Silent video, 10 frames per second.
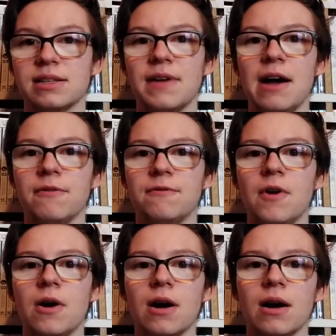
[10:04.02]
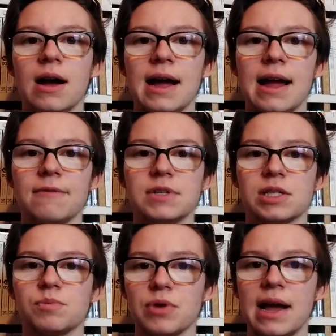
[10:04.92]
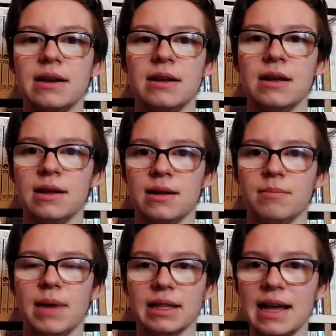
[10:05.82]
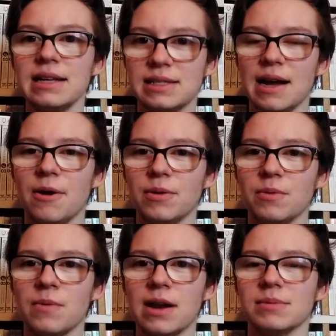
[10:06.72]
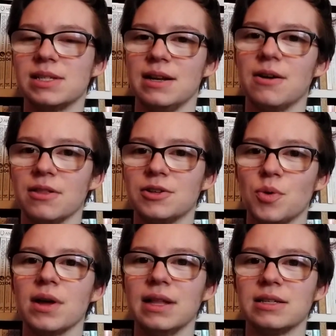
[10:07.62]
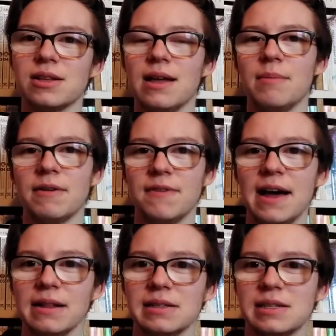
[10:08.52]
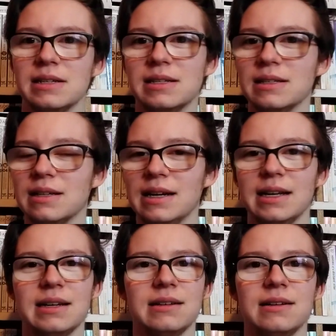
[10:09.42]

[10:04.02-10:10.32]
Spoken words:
of how far I have to spread my legs out when I'm sitting on the toilet so that my phallus doesn't like